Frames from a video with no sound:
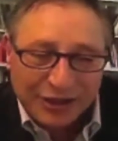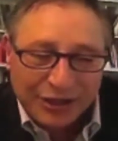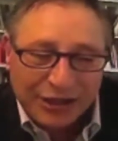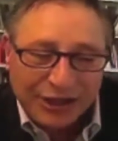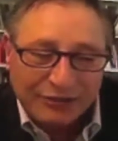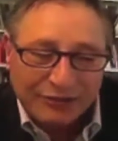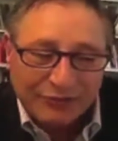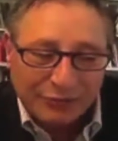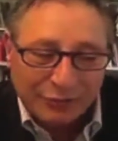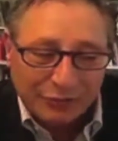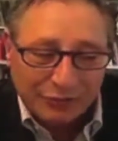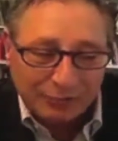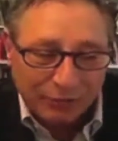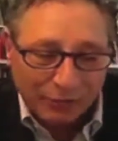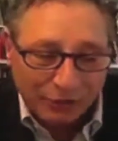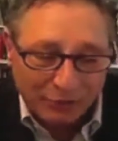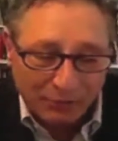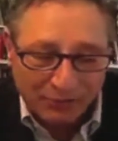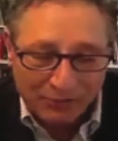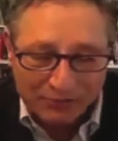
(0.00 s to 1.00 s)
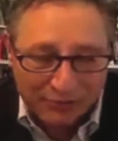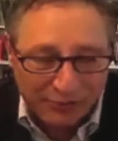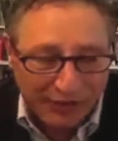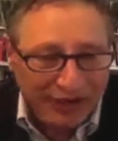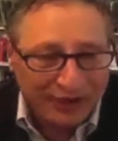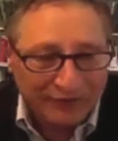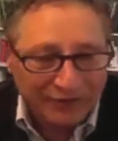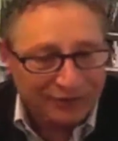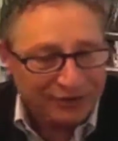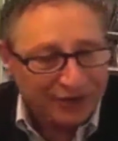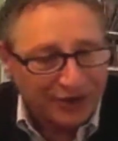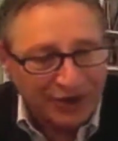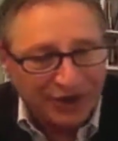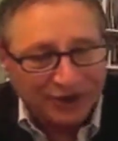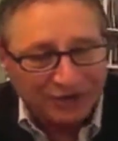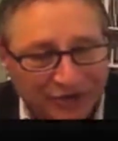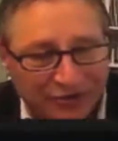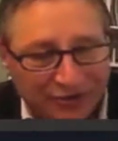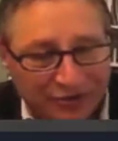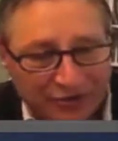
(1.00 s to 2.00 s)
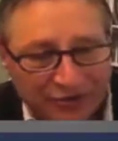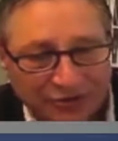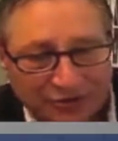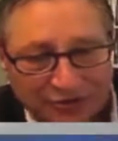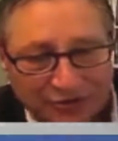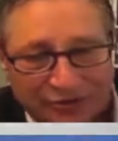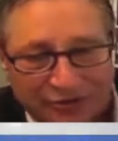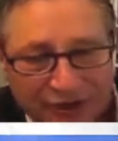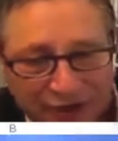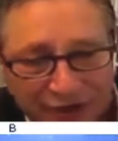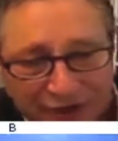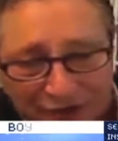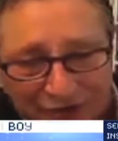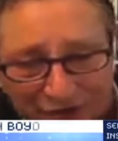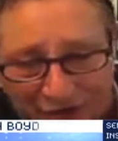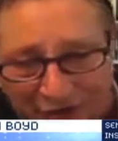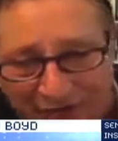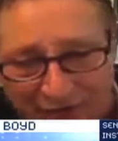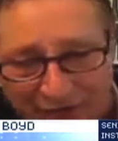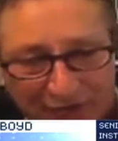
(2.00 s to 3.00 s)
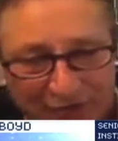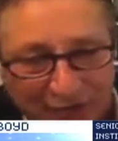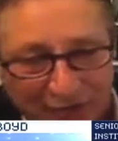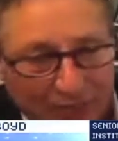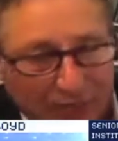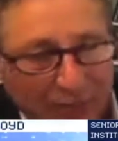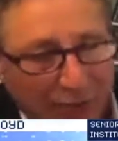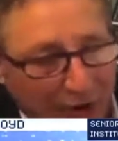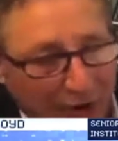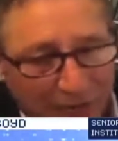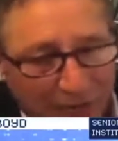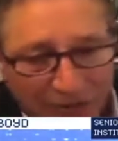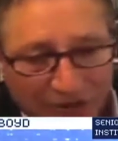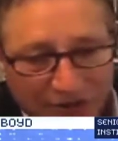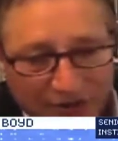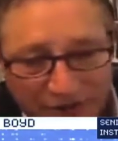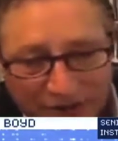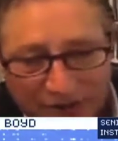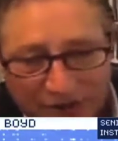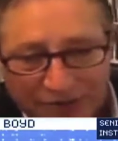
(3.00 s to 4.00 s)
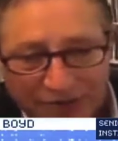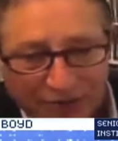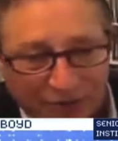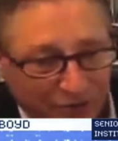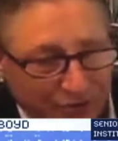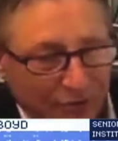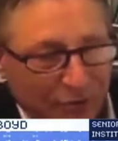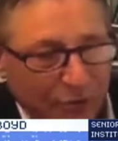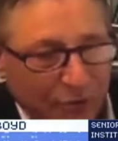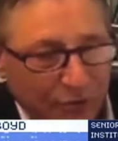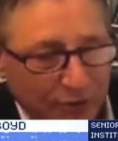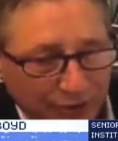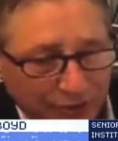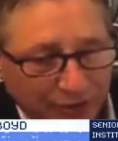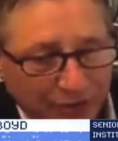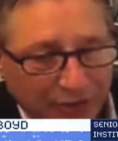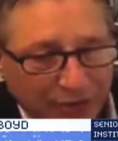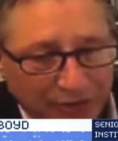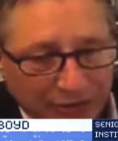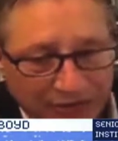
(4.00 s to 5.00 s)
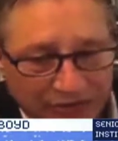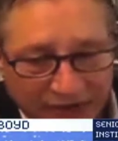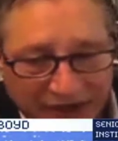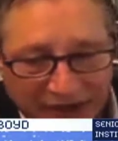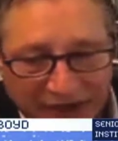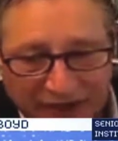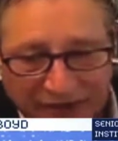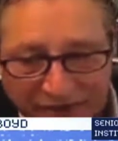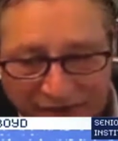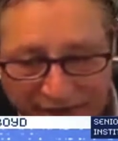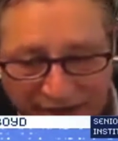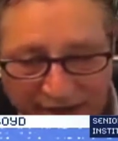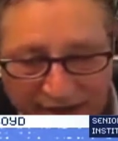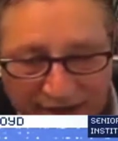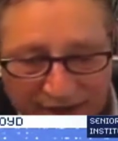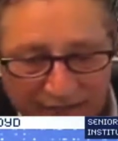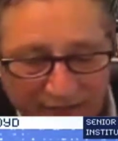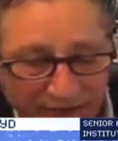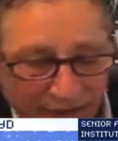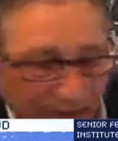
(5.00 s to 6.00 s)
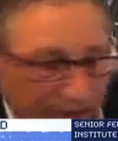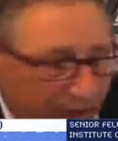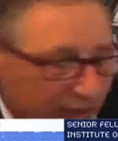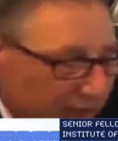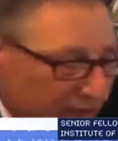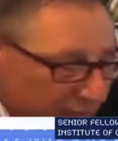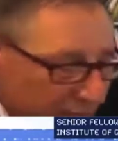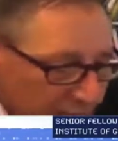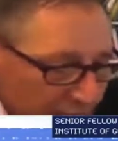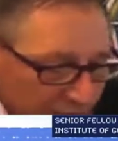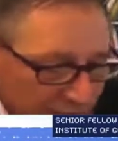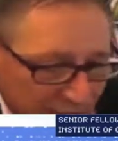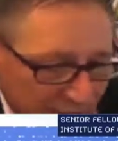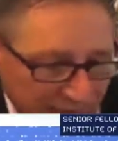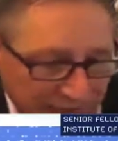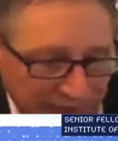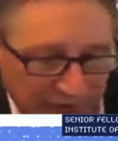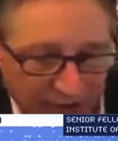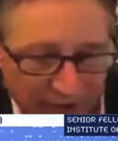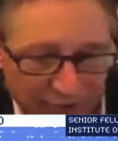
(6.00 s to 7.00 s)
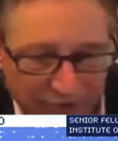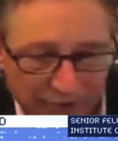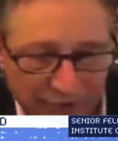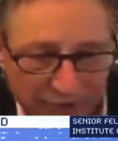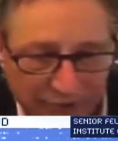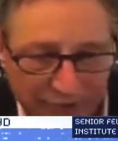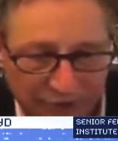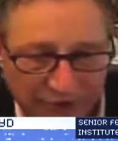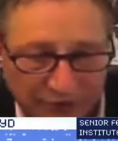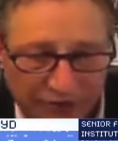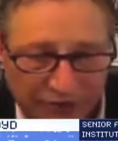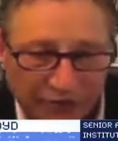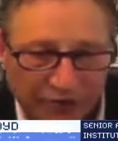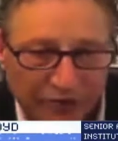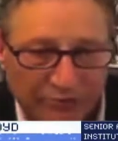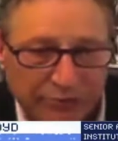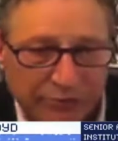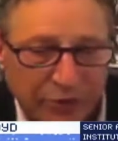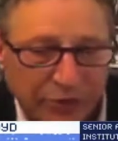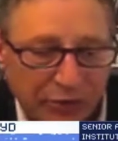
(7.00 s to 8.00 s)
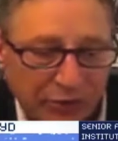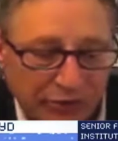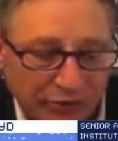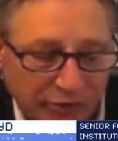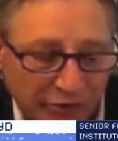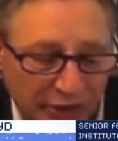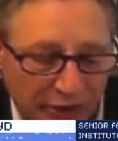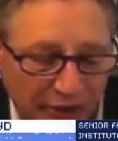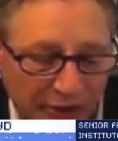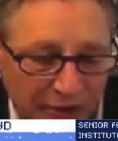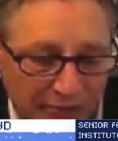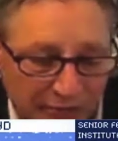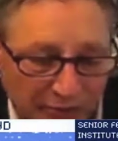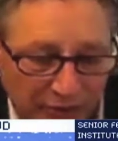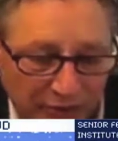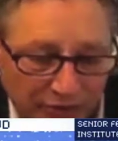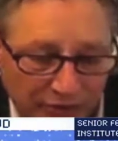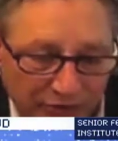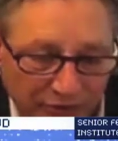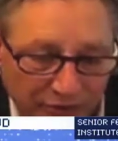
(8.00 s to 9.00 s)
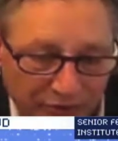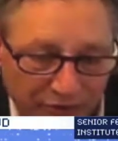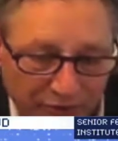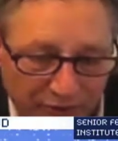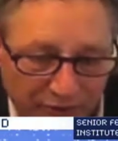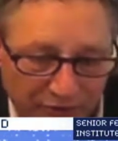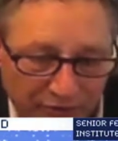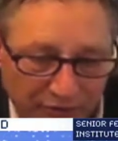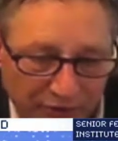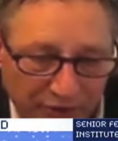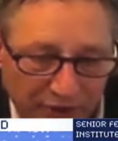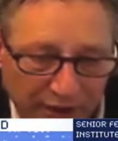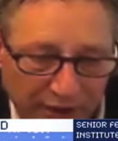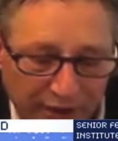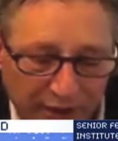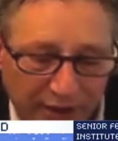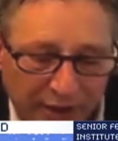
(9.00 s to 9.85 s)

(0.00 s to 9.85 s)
if your purpose for having taxes is to finance government, the property tax is a really good tax to have. Even when you have a housing bust in most parts of the country,